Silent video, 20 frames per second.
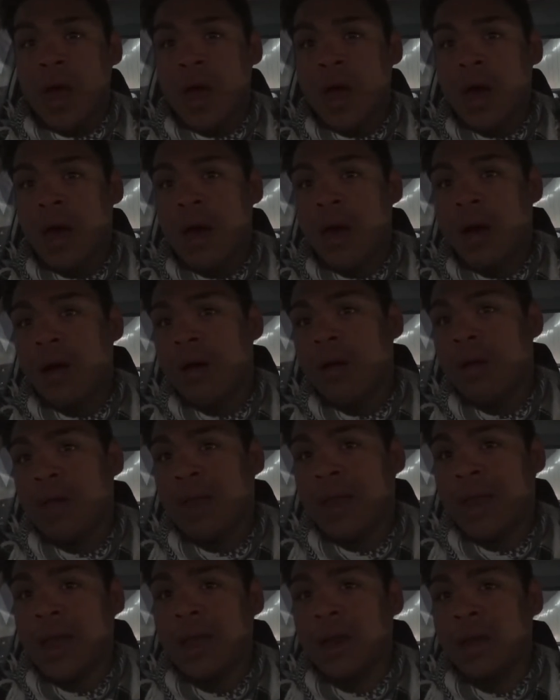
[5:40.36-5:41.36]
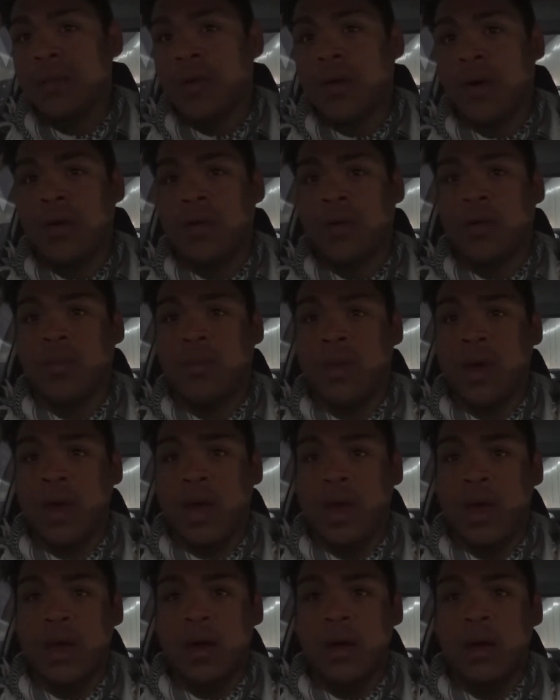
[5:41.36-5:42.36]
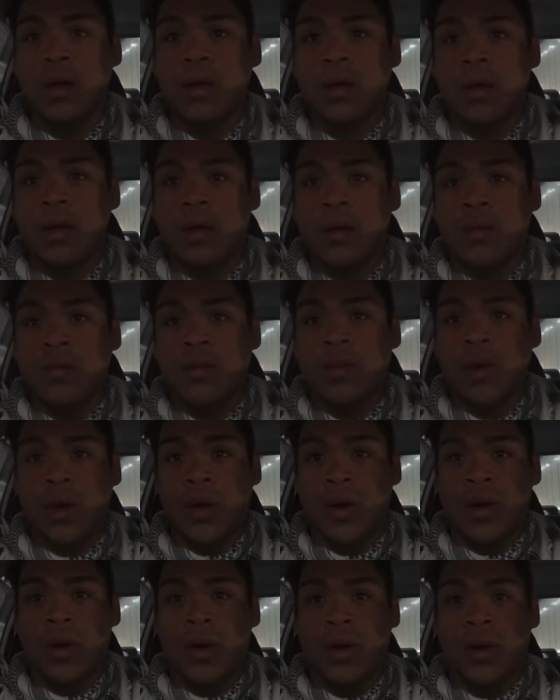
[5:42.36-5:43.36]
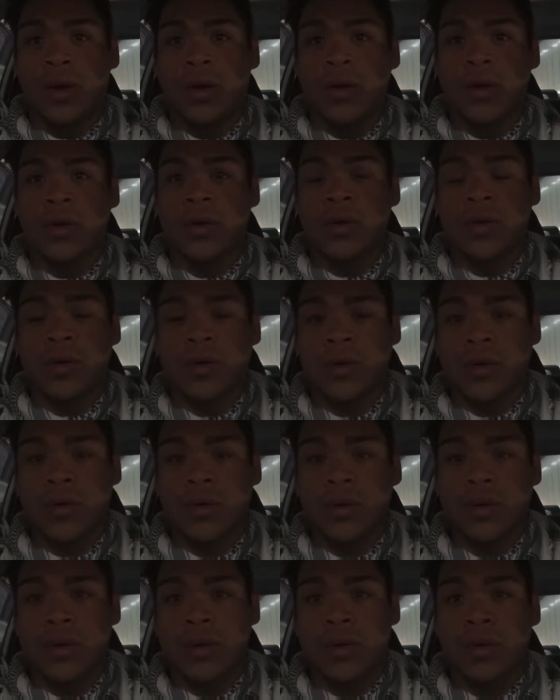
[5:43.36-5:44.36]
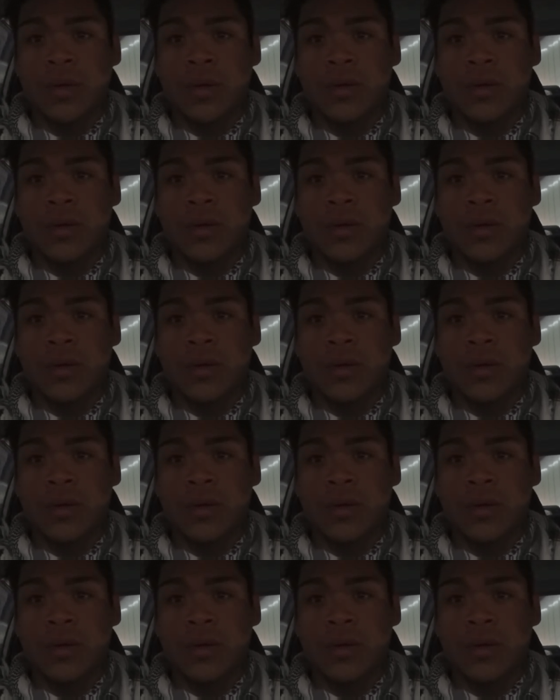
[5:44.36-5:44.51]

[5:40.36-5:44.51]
how late I'm going to be because